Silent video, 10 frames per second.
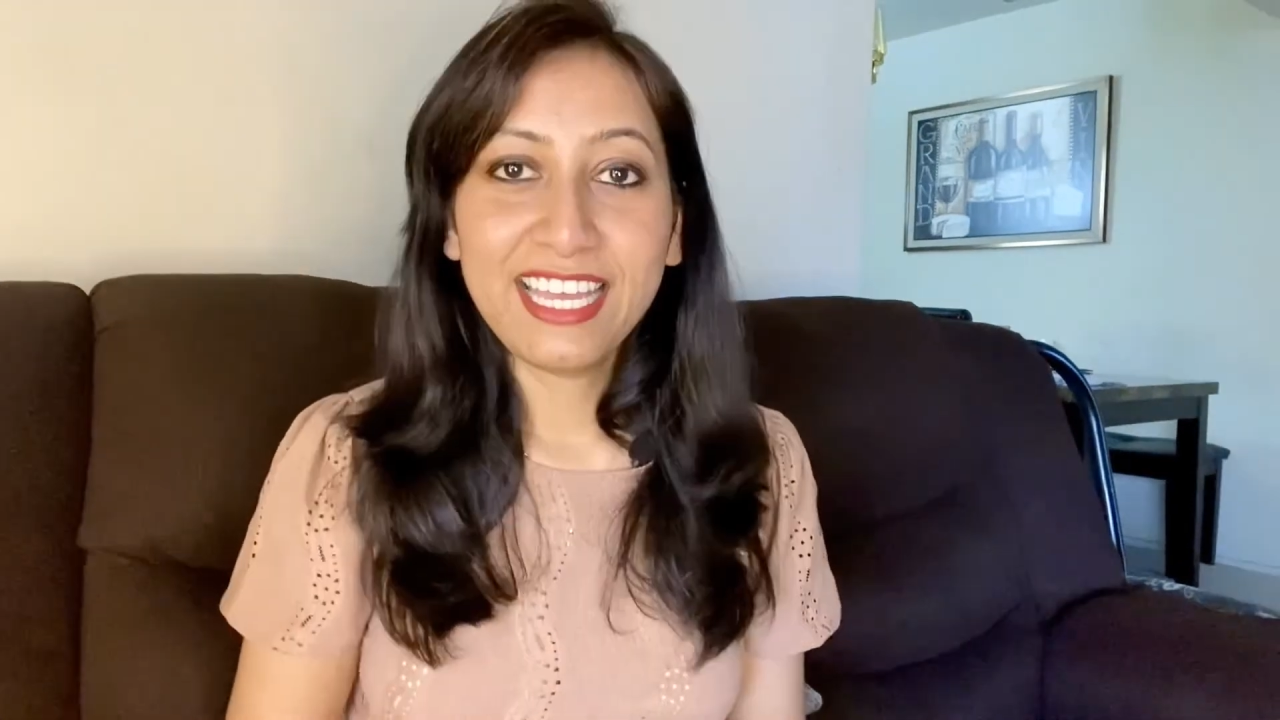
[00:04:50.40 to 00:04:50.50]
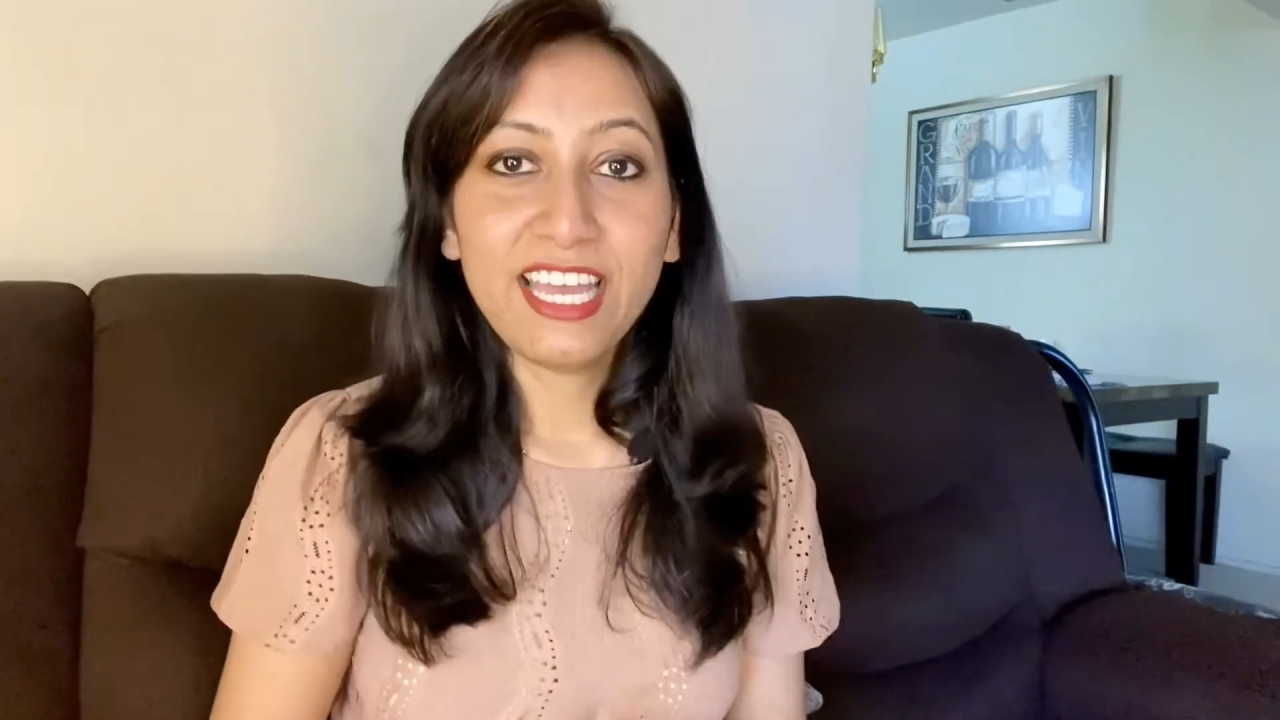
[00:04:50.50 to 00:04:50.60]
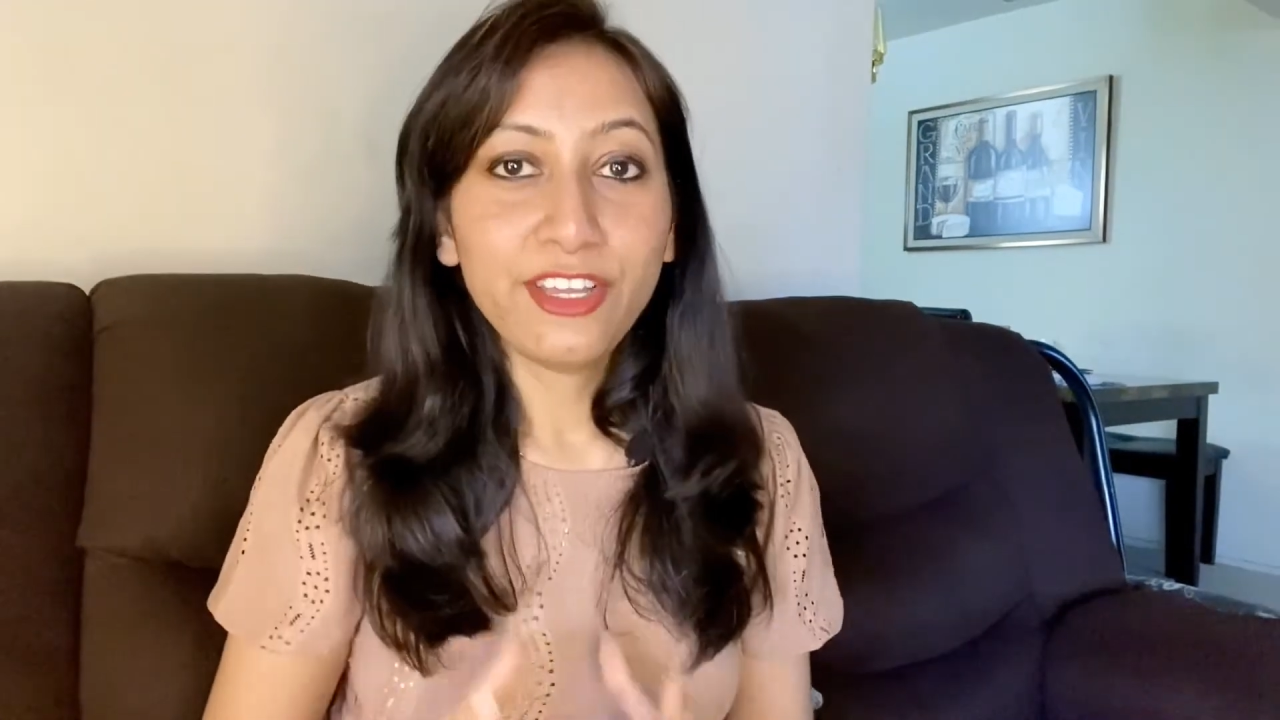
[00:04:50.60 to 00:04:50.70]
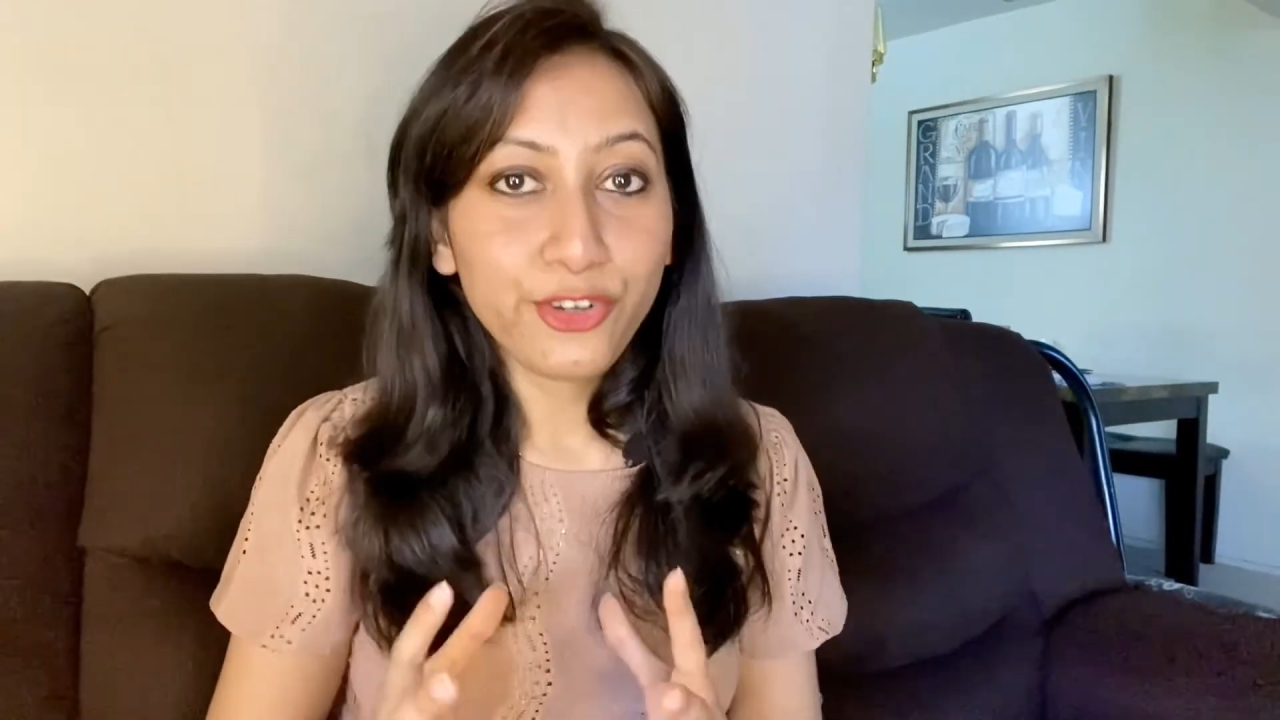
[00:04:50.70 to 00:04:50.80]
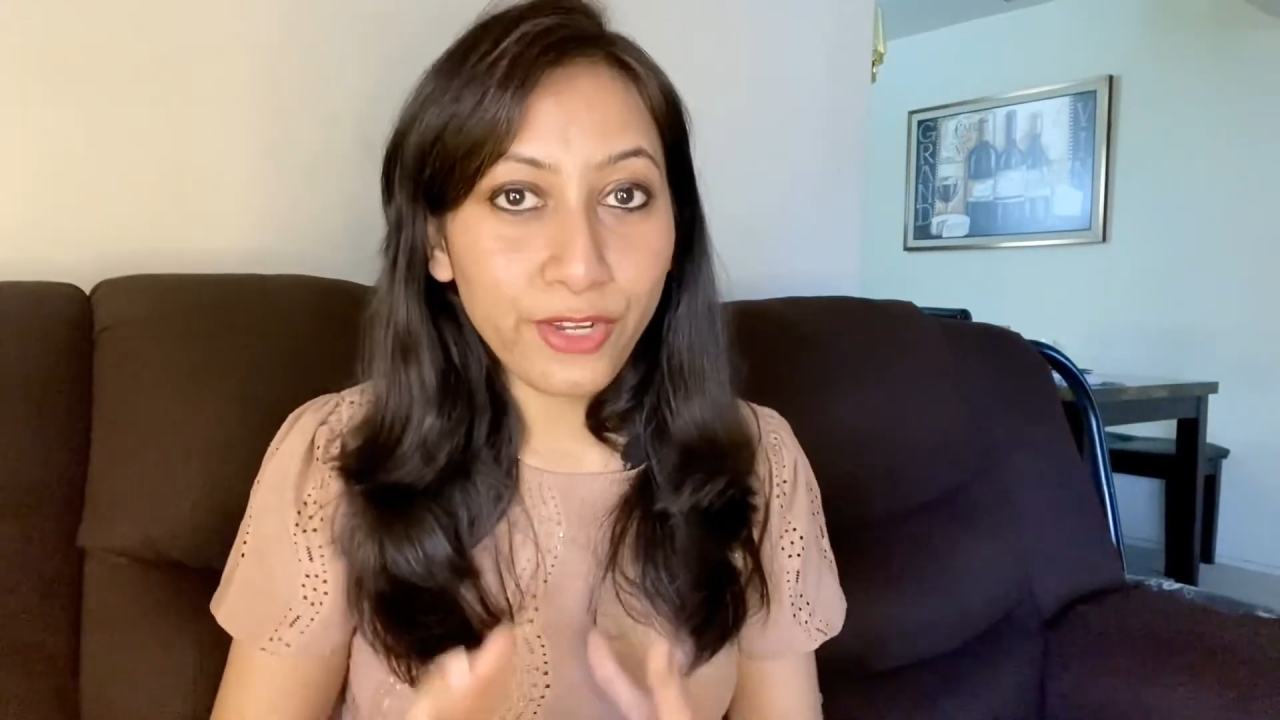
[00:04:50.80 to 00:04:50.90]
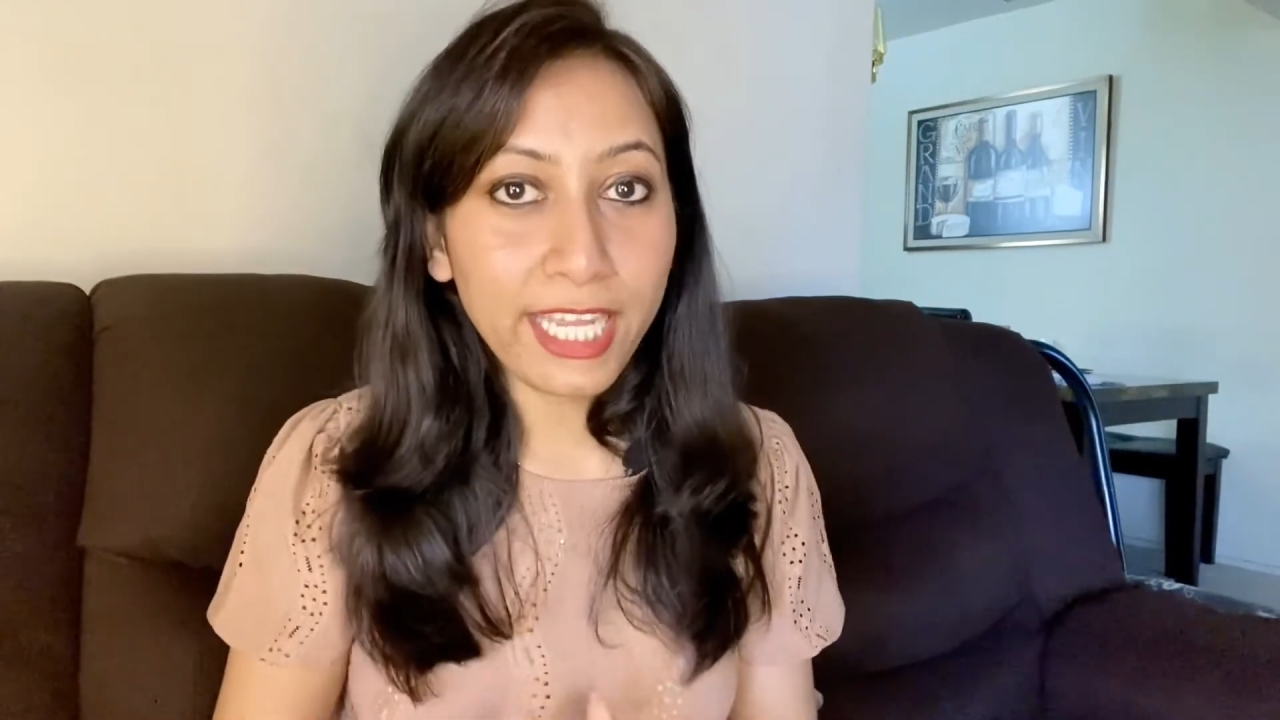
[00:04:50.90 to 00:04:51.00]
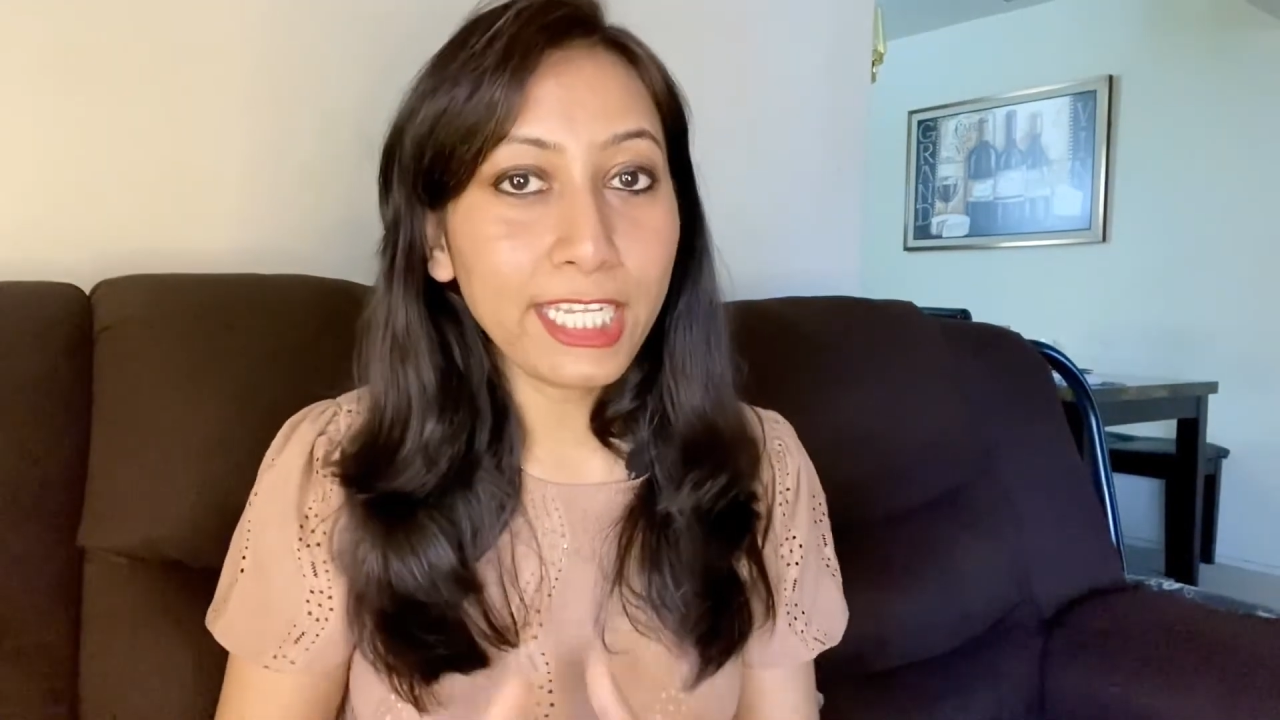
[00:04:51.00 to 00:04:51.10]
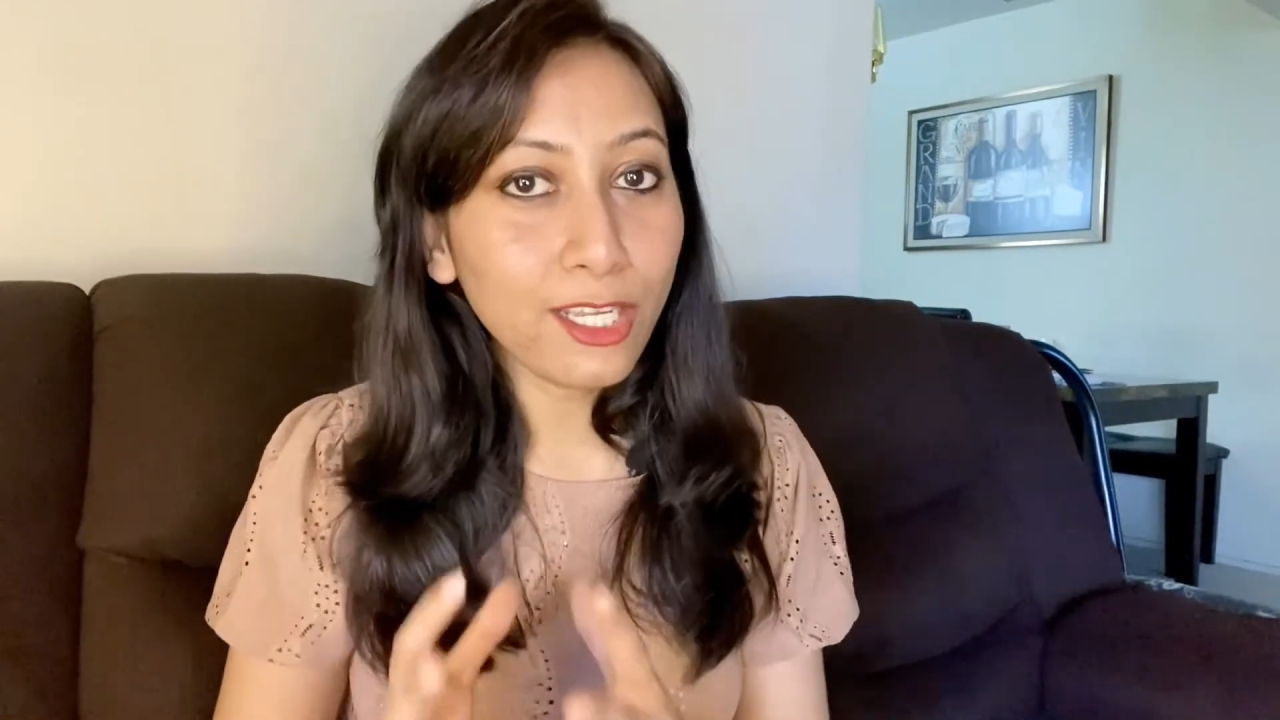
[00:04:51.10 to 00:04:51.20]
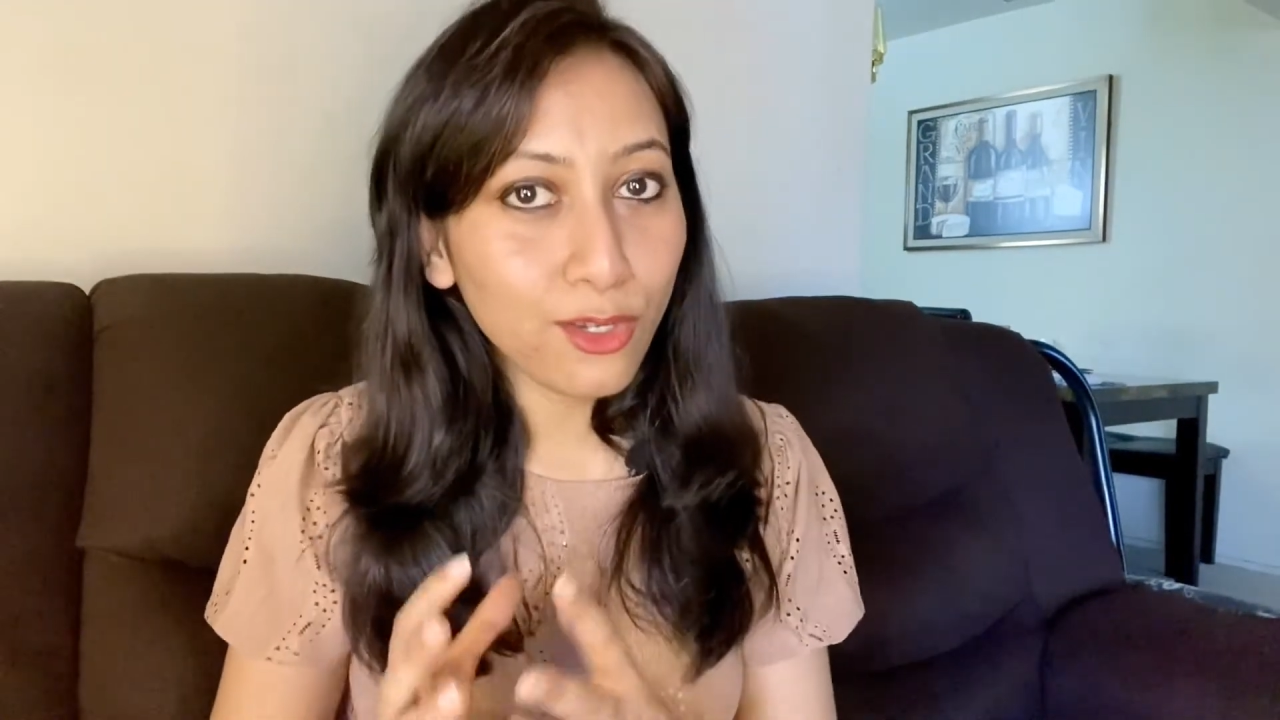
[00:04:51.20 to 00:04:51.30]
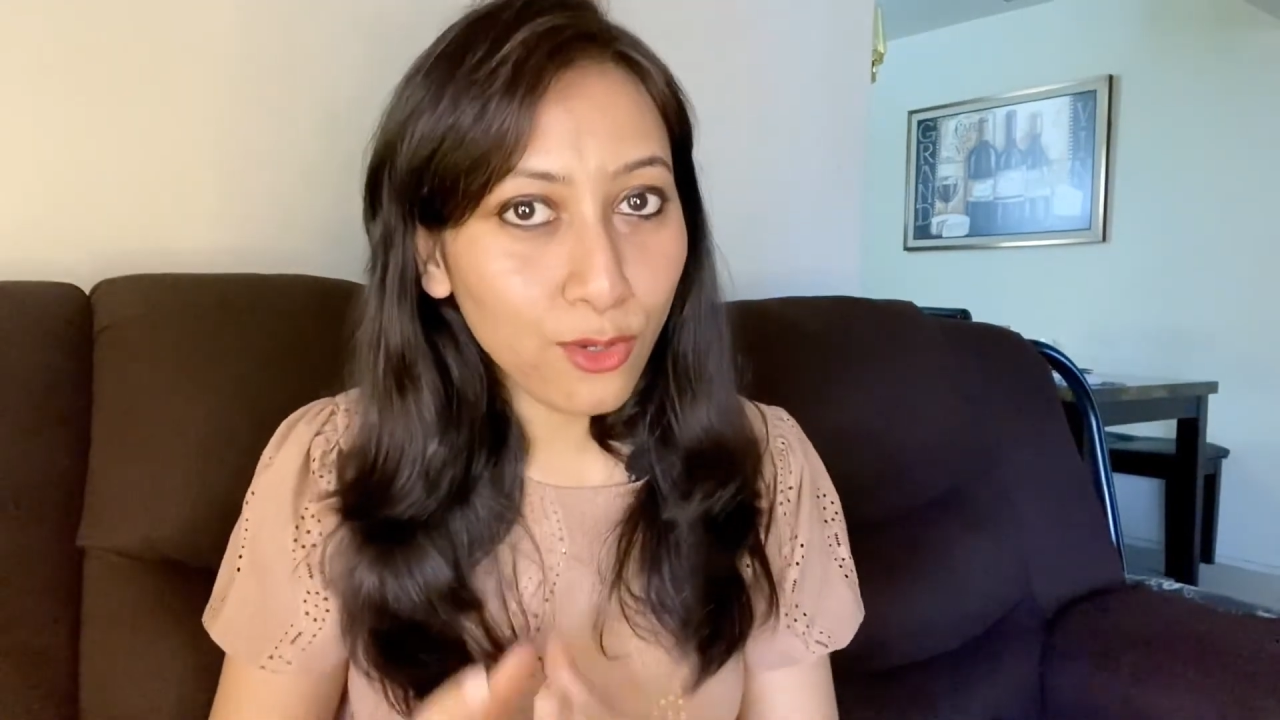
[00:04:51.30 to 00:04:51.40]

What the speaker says: Creating low